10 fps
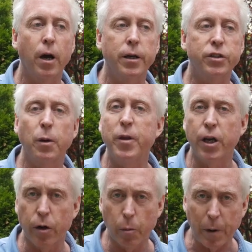some of the
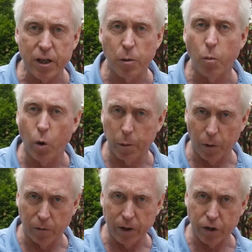other basement
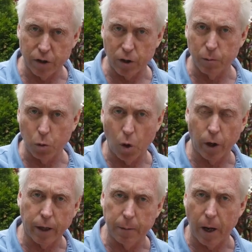waterproofing systems
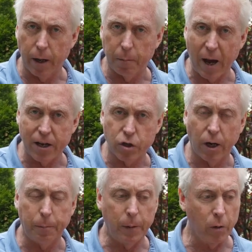work and, and match
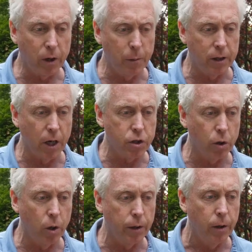up, and we're going to be touching
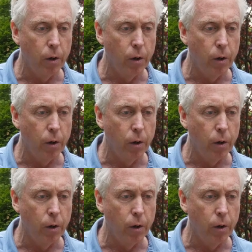on